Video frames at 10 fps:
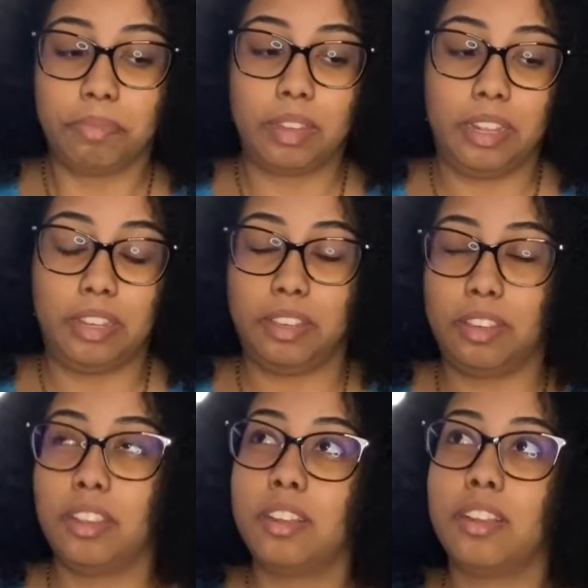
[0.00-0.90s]

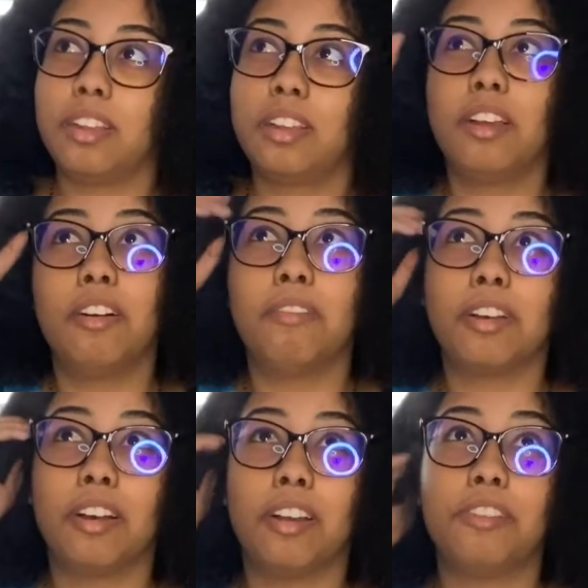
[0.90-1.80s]
it's, oh my
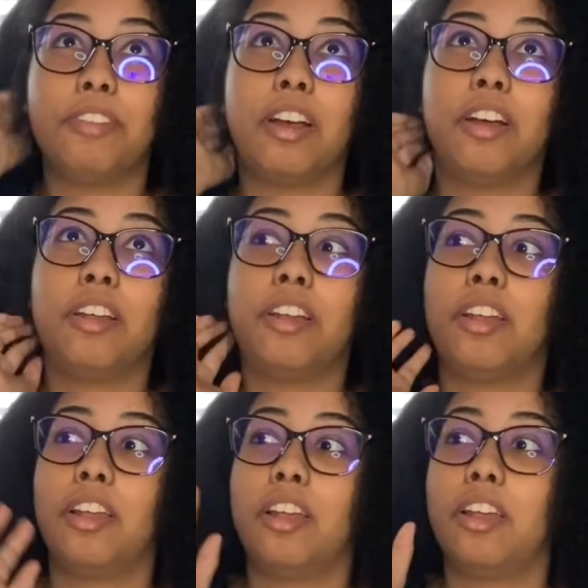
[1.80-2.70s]
God, if y'all,
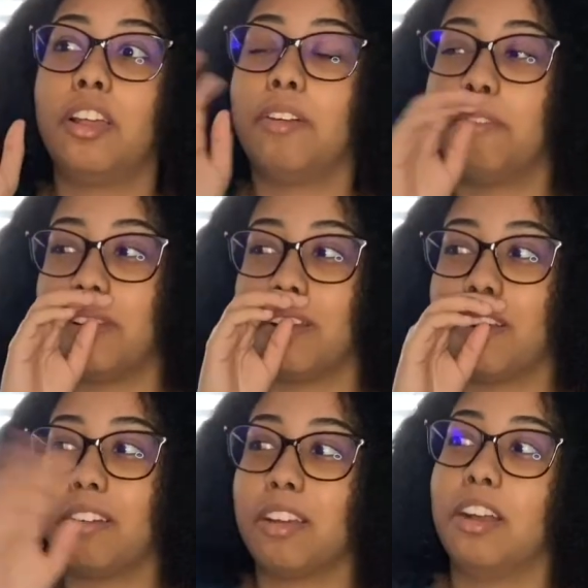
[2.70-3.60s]
oh my God.
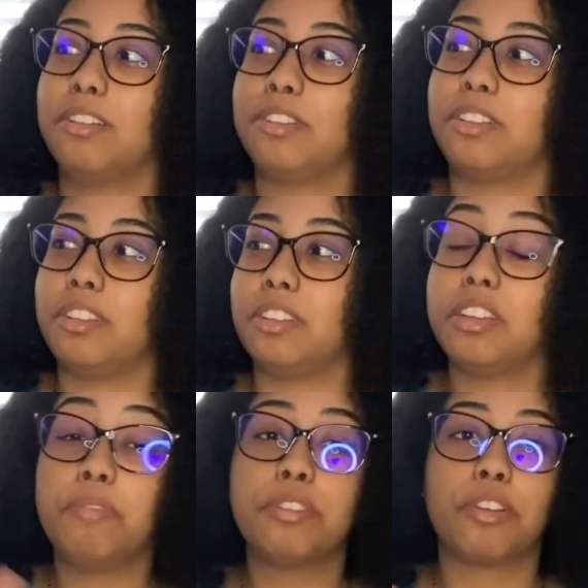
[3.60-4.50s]
Okay, I'll just say
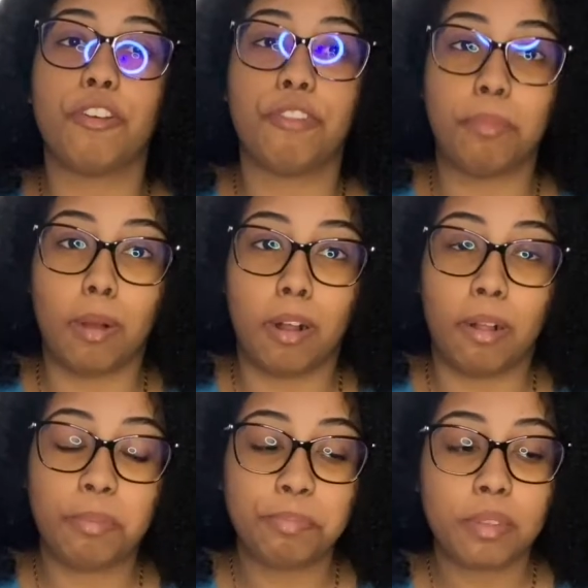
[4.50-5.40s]
It was Irving
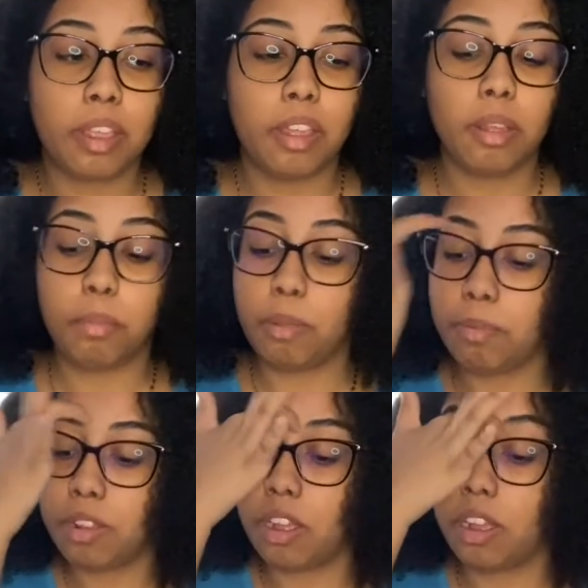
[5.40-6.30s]
Mall.
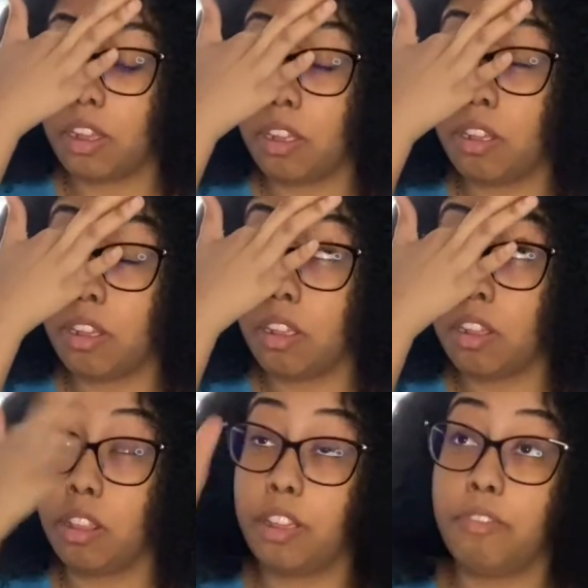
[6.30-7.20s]
People that
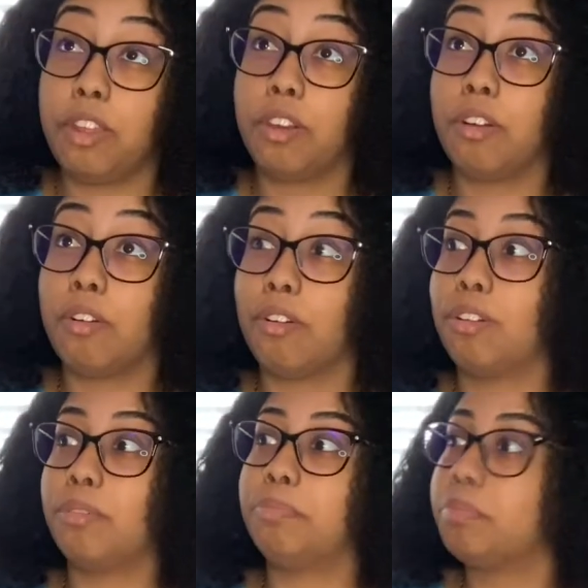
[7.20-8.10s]
live here
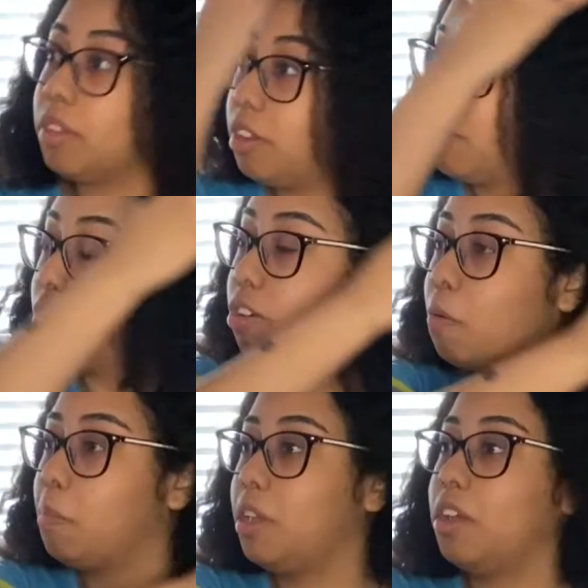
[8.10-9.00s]
or you know know
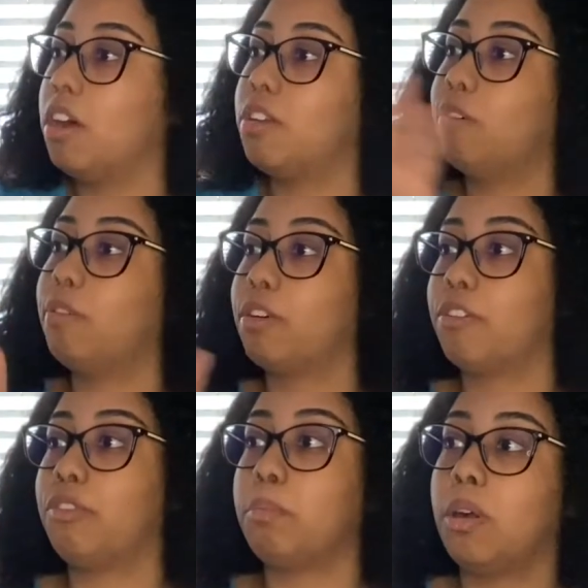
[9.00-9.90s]
me y'all know what
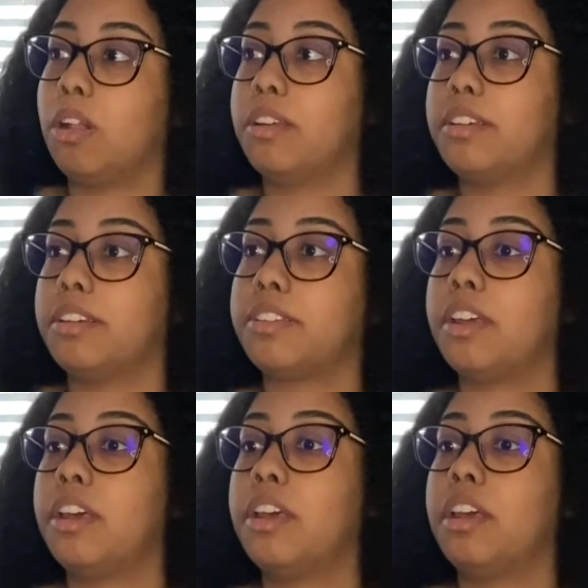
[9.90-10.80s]
Irving mall is
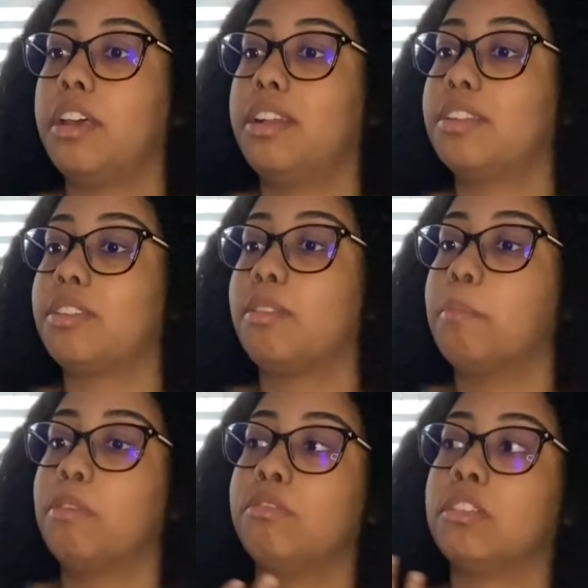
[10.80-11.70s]
it is the
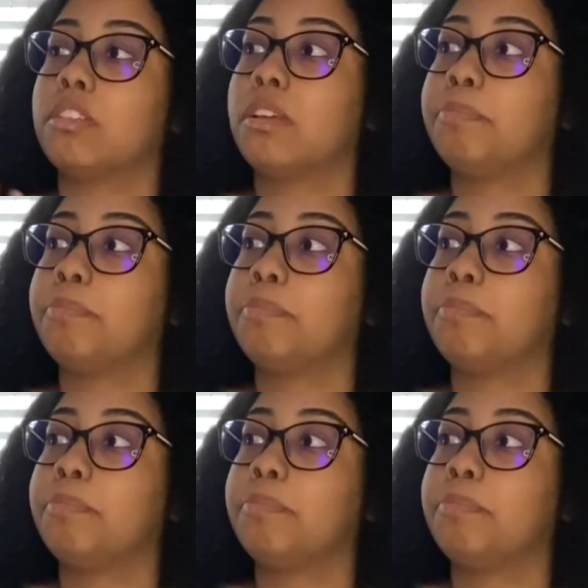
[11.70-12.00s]
most